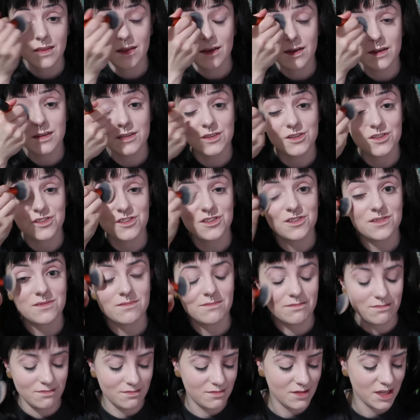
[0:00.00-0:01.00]
just
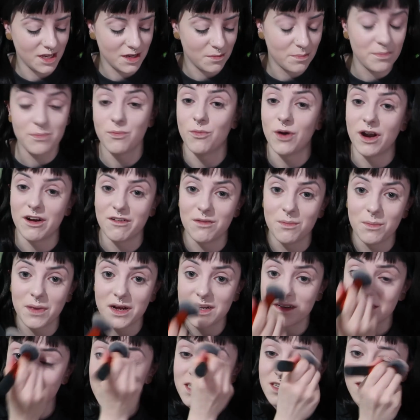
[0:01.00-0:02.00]
like wearing
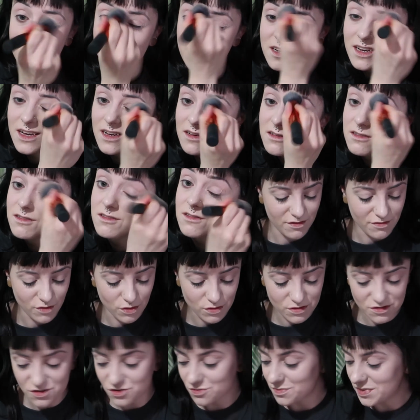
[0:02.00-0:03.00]
band tees, I guess. I've
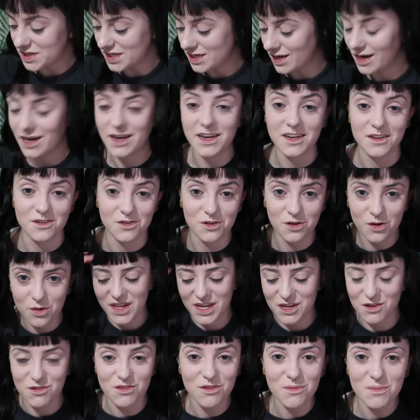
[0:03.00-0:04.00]
also been eyeing
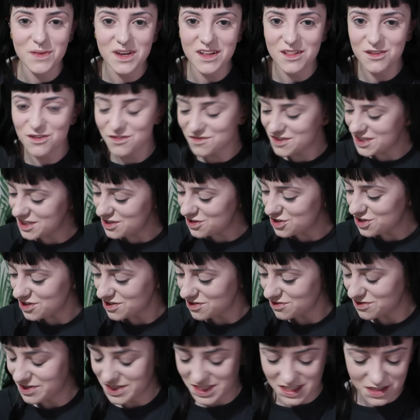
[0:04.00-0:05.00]
another Meat Loaf t-shirt
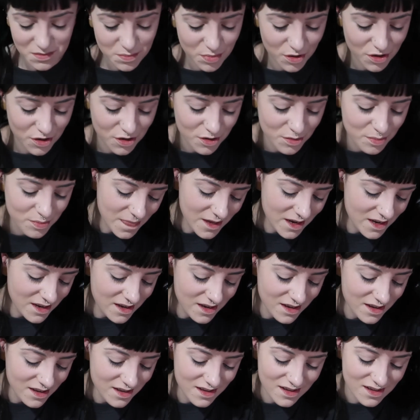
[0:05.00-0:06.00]
on Depop,
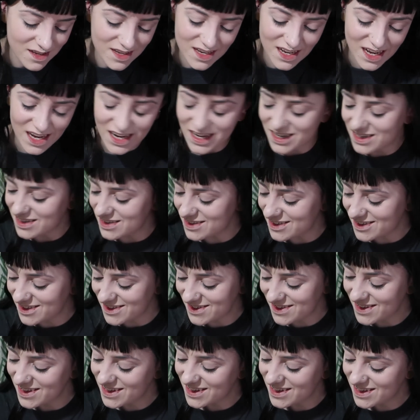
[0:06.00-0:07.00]
and
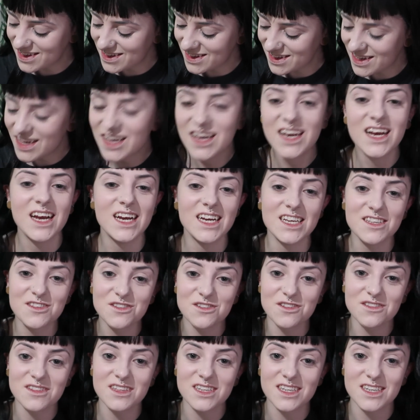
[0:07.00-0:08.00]
it's
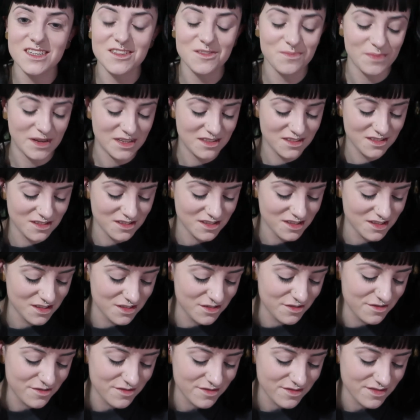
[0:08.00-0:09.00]
not that
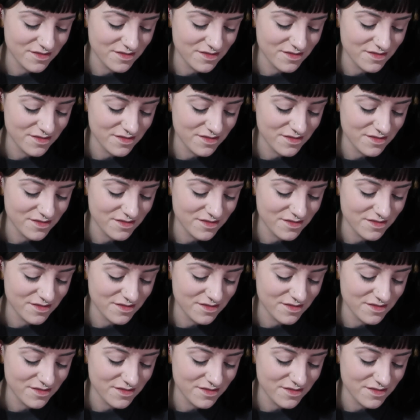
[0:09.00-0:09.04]
expensive